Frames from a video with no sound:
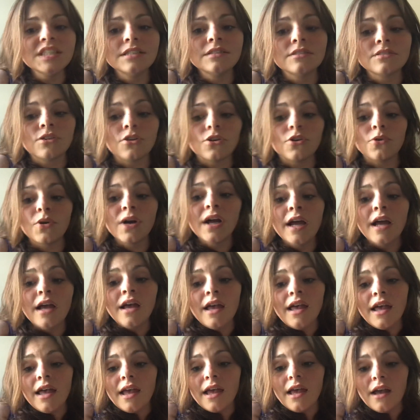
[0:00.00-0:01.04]
So
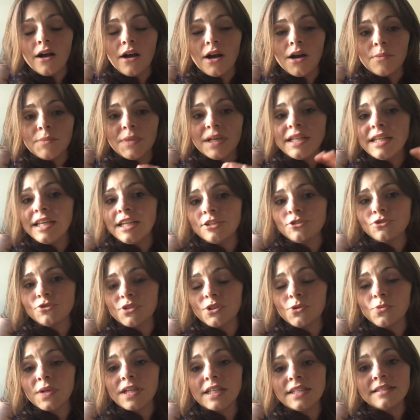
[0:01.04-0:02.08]
Um, in
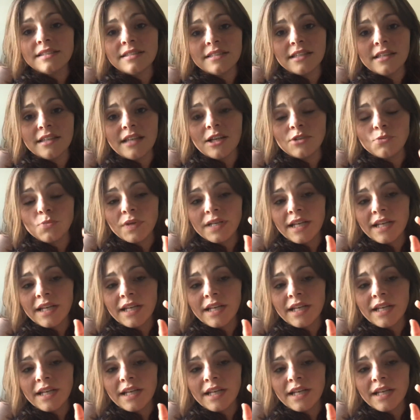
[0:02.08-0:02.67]
history, we can see that